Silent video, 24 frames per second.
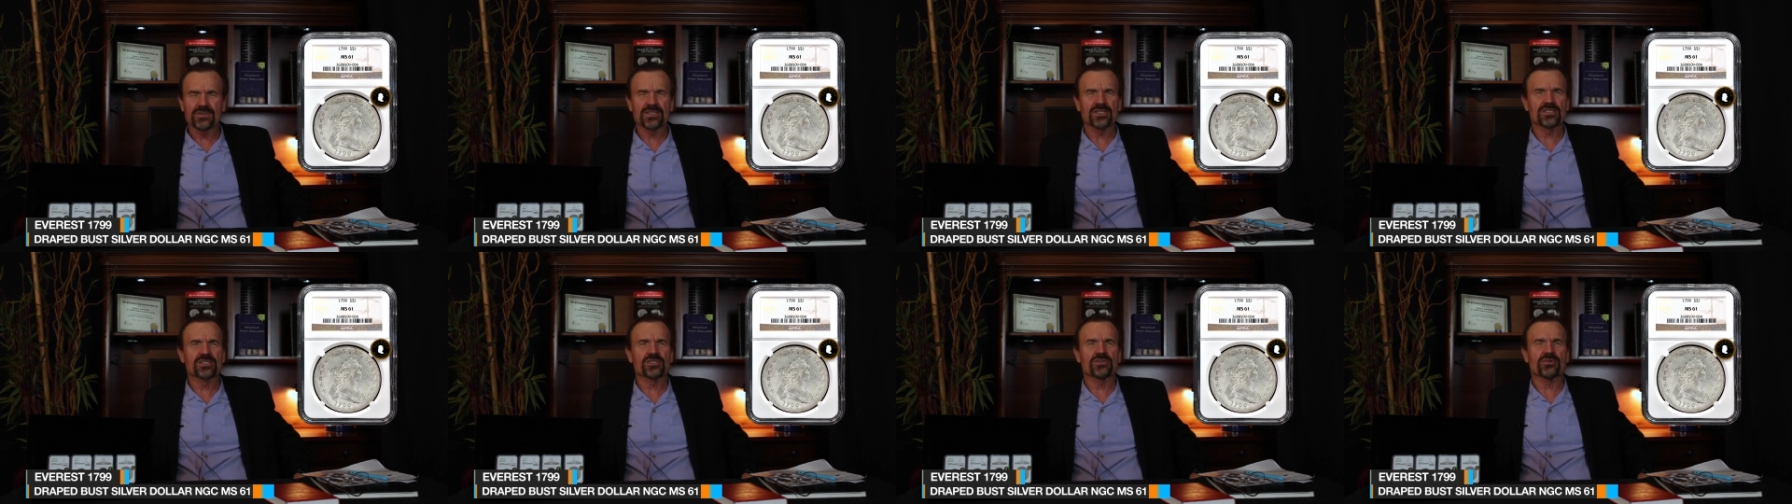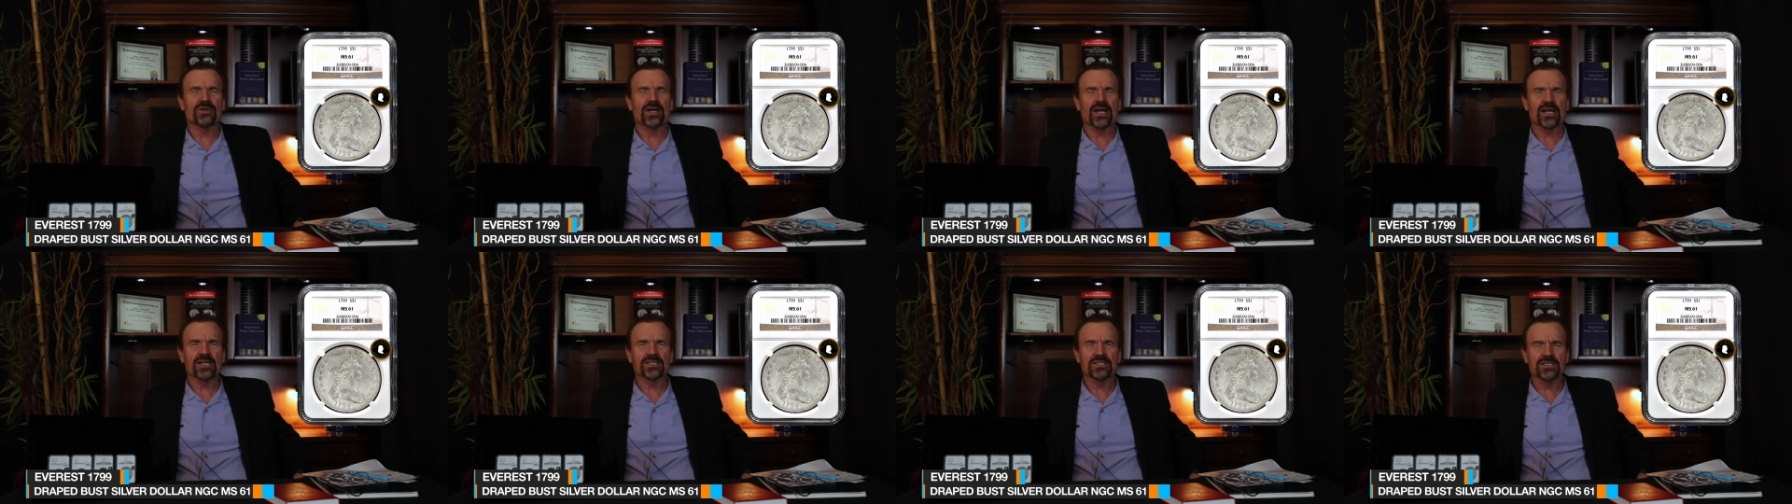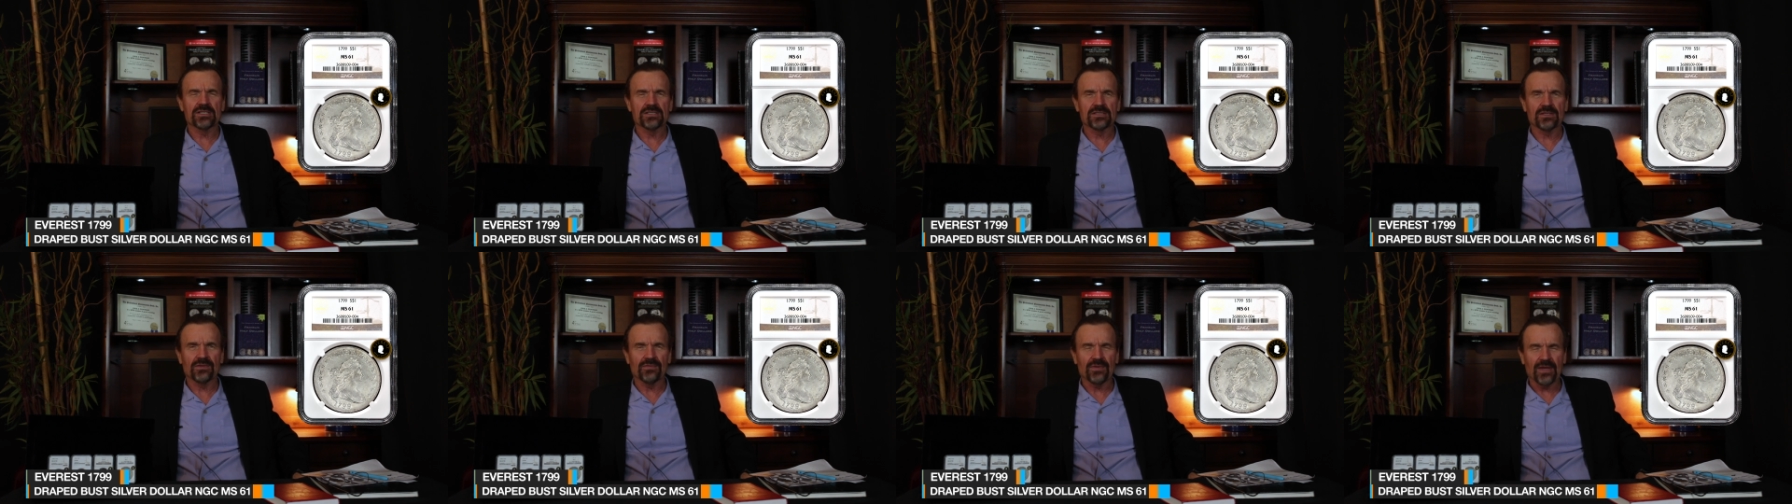
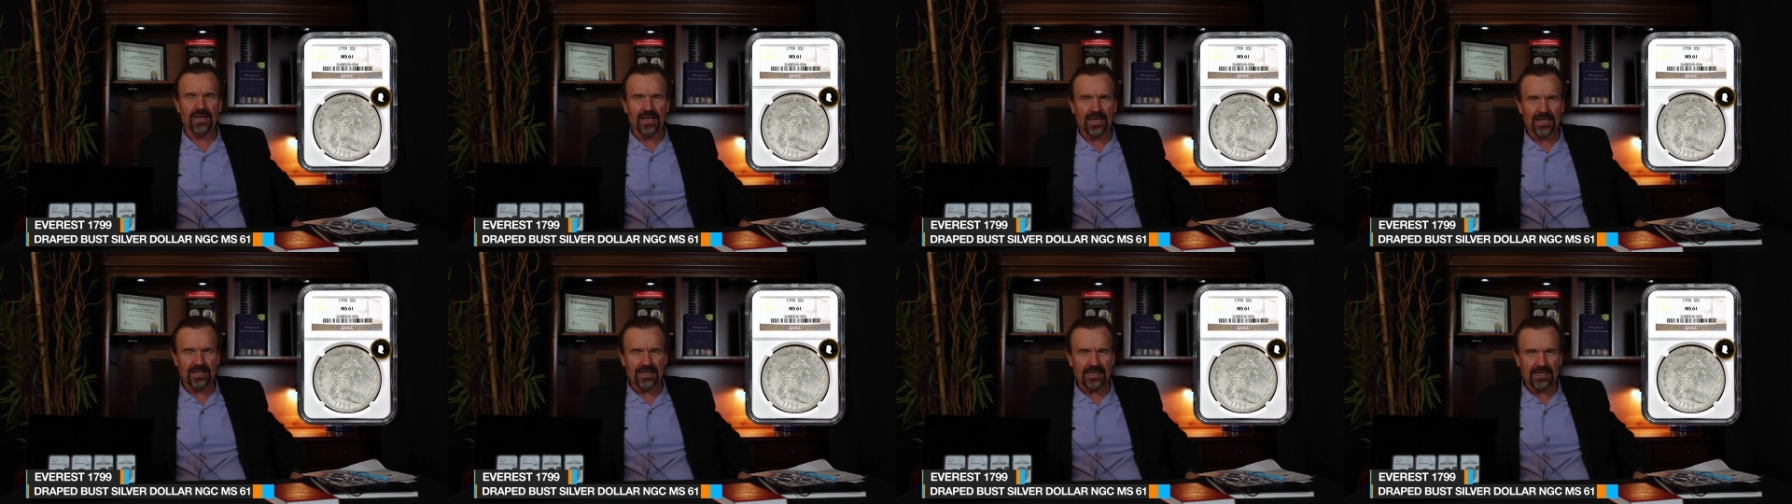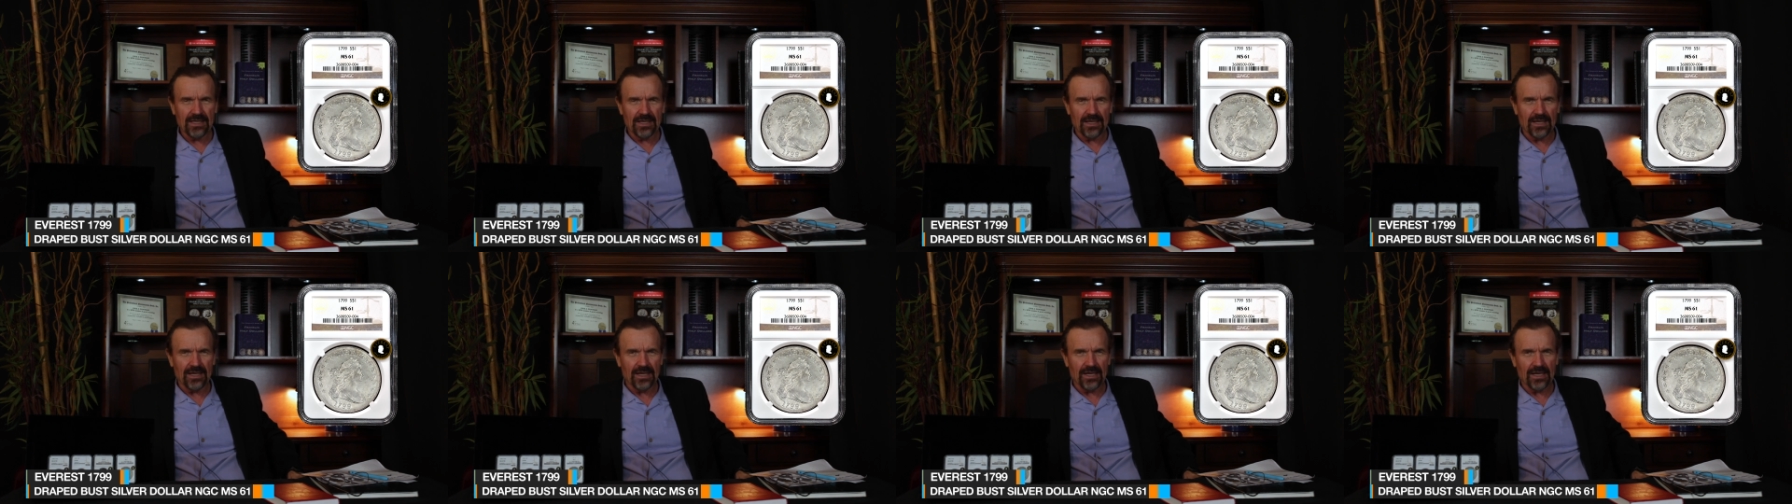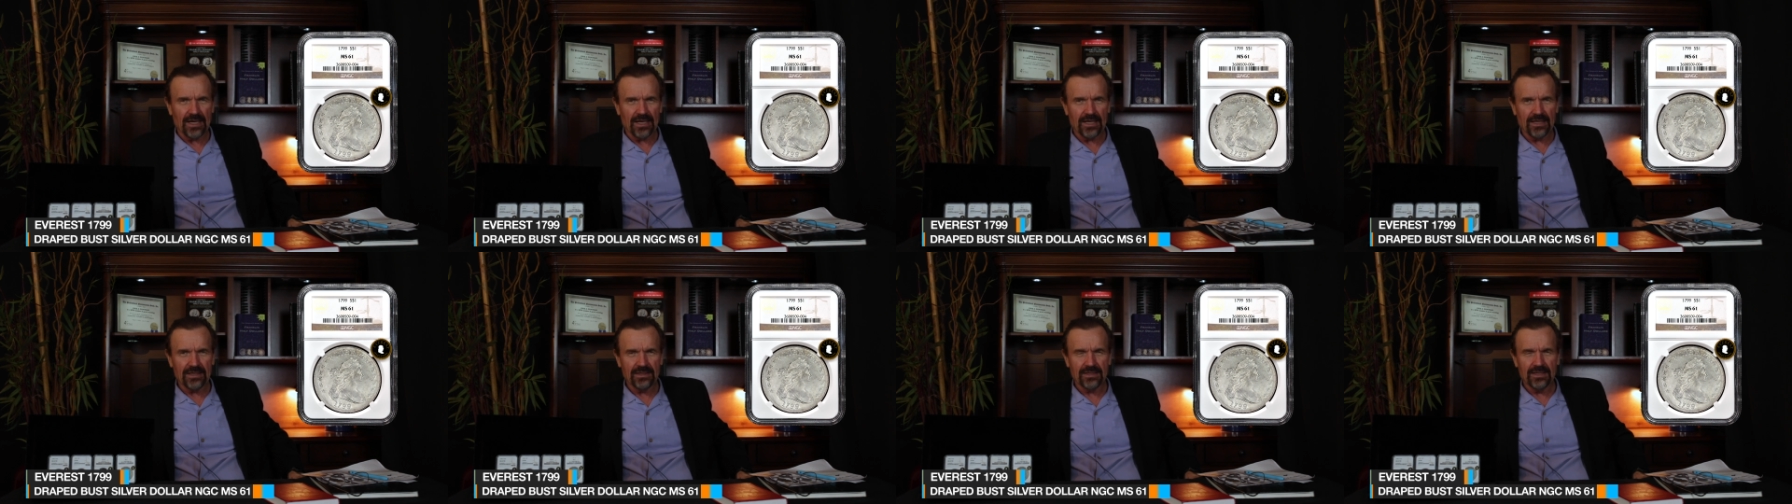distractions of any
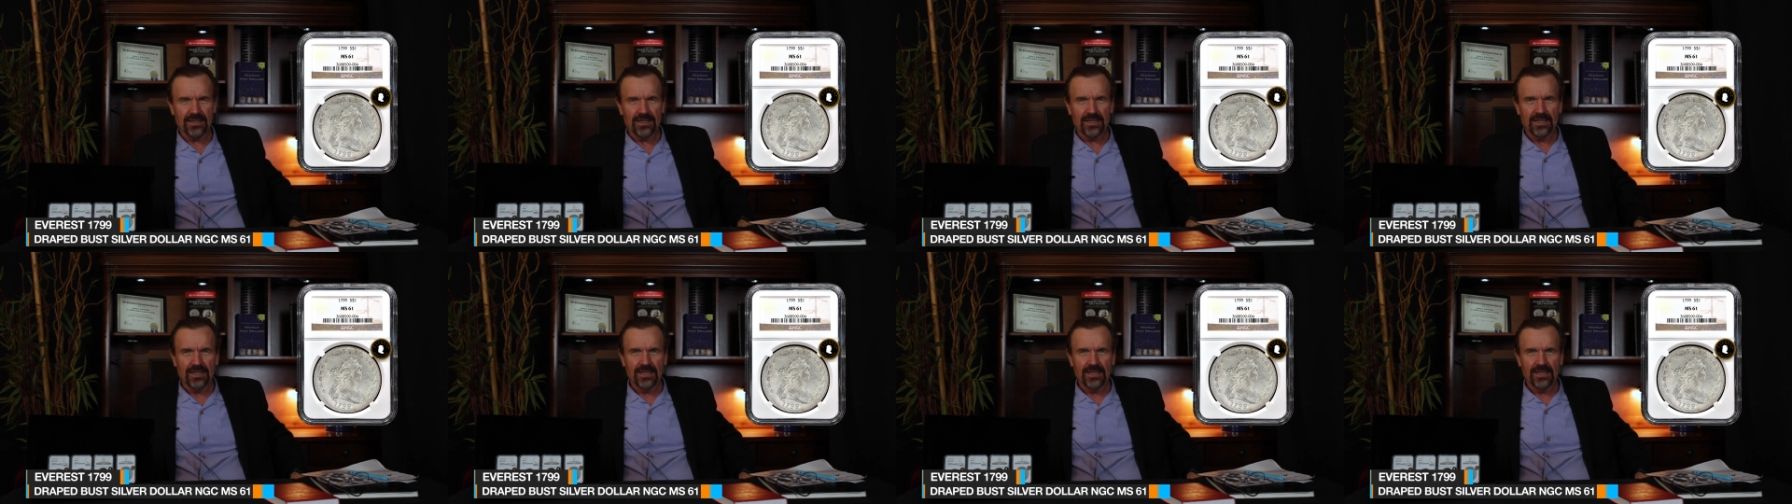kind.